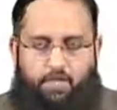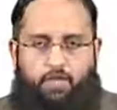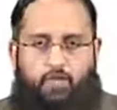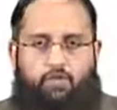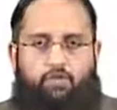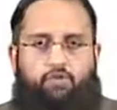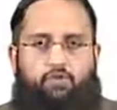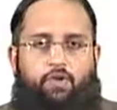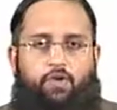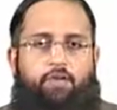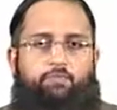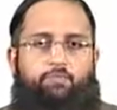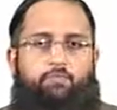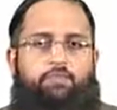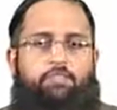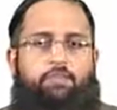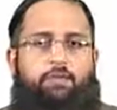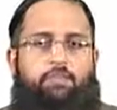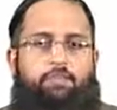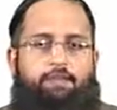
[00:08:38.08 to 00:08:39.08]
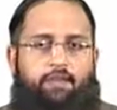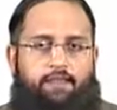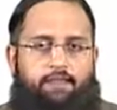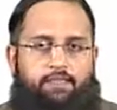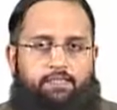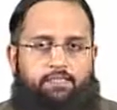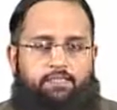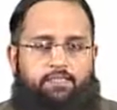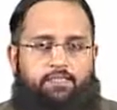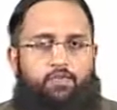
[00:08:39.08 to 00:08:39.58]
So if we
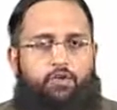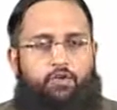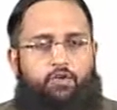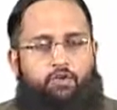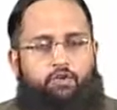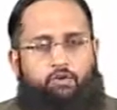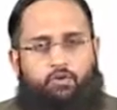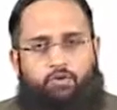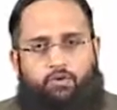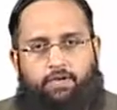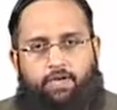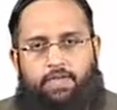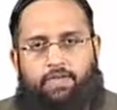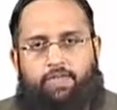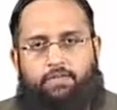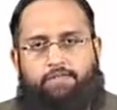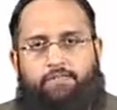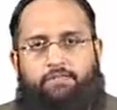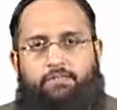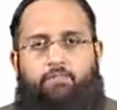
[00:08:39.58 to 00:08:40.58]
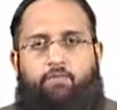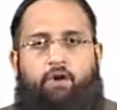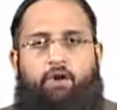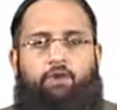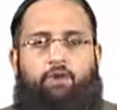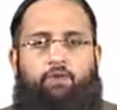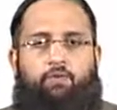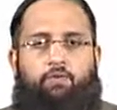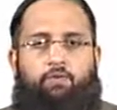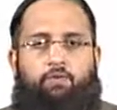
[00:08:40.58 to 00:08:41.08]
summarize today's
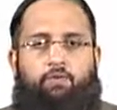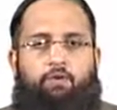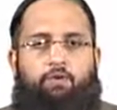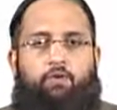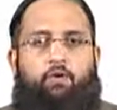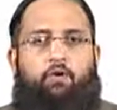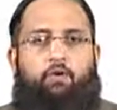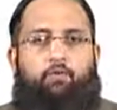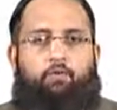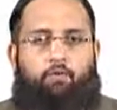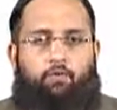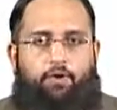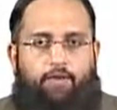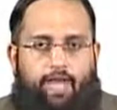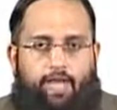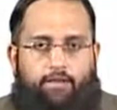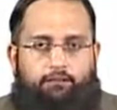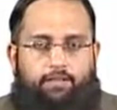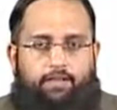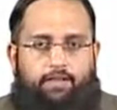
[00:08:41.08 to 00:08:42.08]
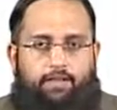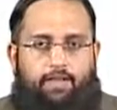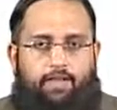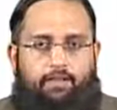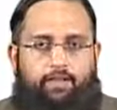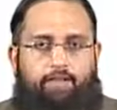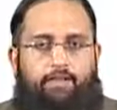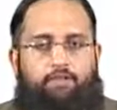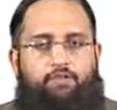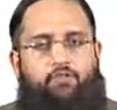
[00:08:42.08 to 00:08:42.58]
module, we have
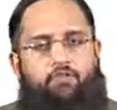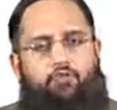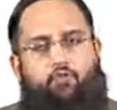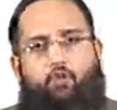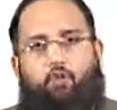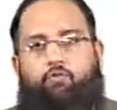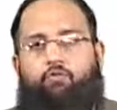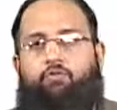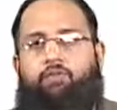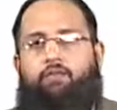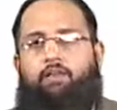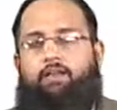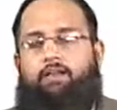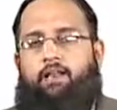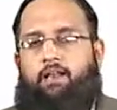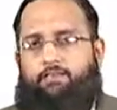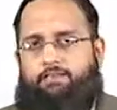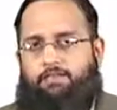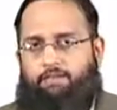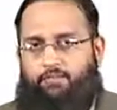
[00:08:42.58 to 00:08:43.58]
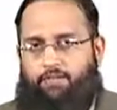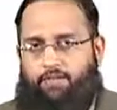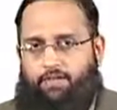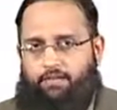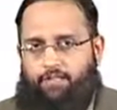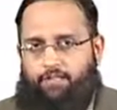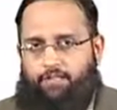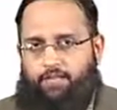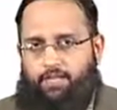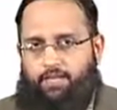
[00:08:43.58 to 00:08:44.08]
learned software
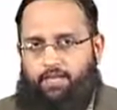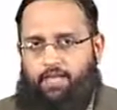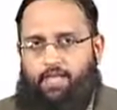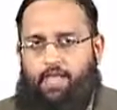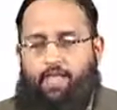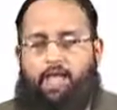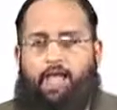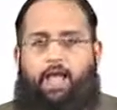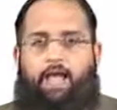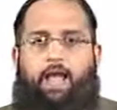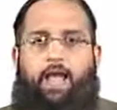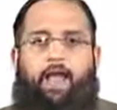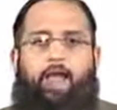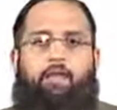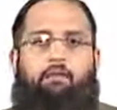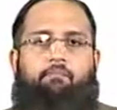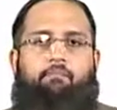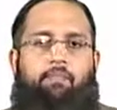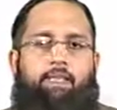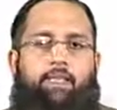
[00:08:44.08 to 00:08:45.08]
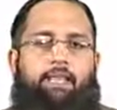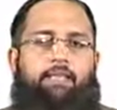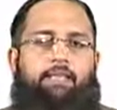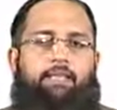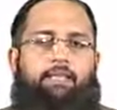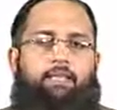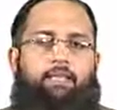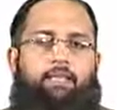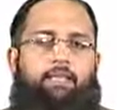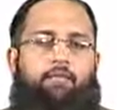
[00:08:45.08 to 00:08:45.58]
classification, and
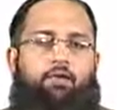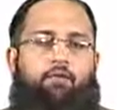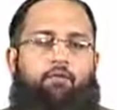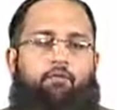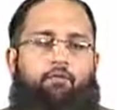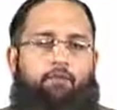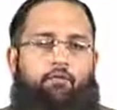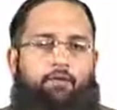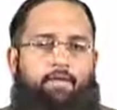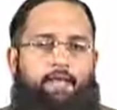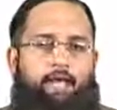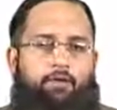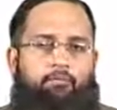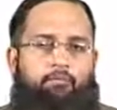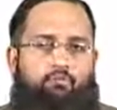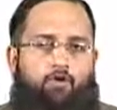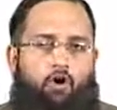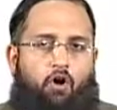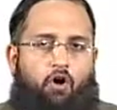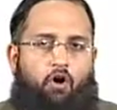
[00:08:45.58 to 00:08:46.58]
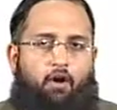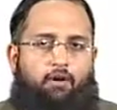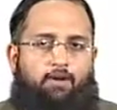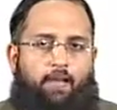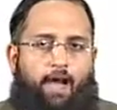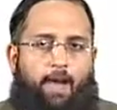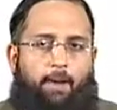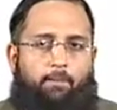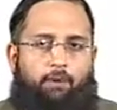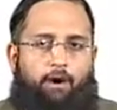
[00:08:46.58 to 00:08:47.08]
mainly we have talked
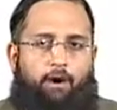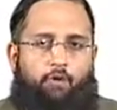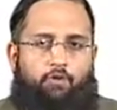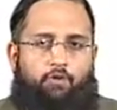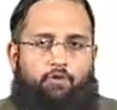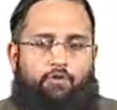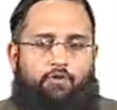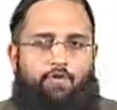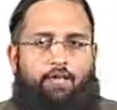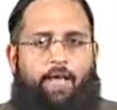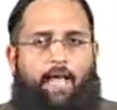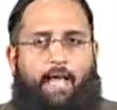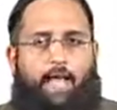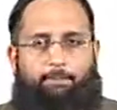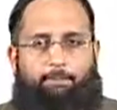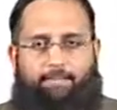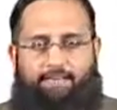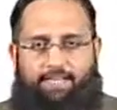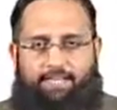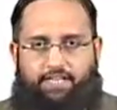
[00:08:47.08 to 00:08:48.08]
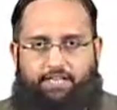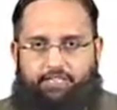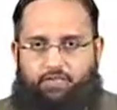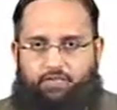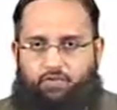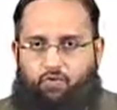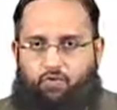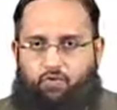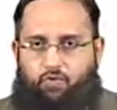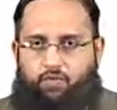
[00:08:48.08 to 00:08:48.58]
about
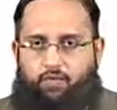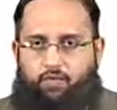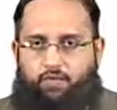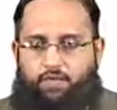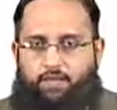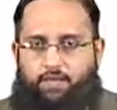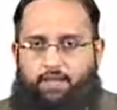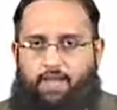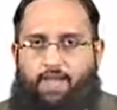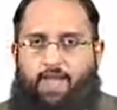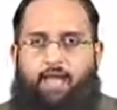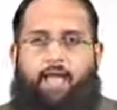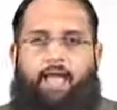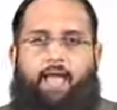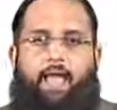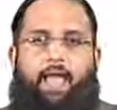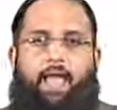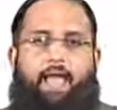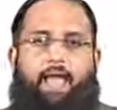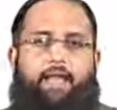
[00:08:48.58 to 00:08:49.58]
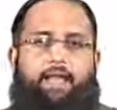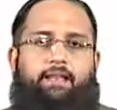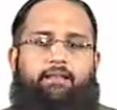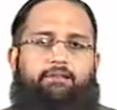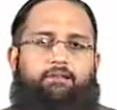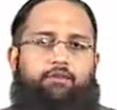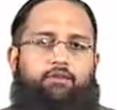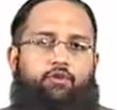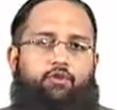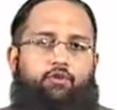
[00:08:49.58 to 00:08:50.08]
application software
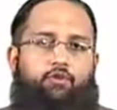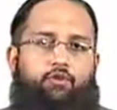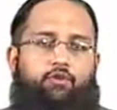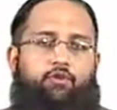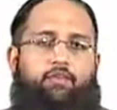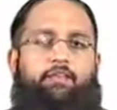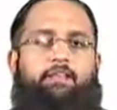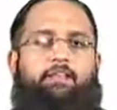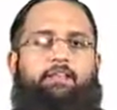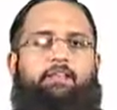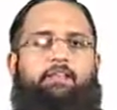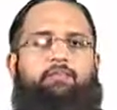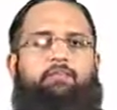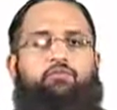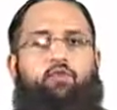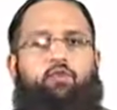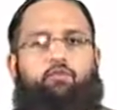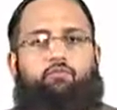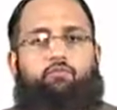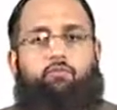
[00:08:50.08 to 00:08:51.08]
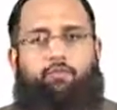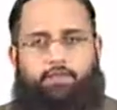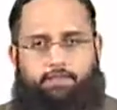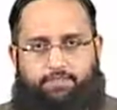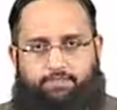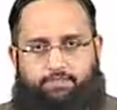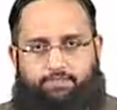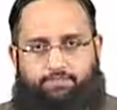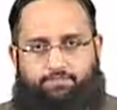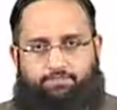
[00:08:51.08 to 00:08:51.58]
and utility
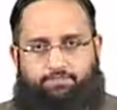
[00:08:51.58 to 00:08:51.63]
softwares.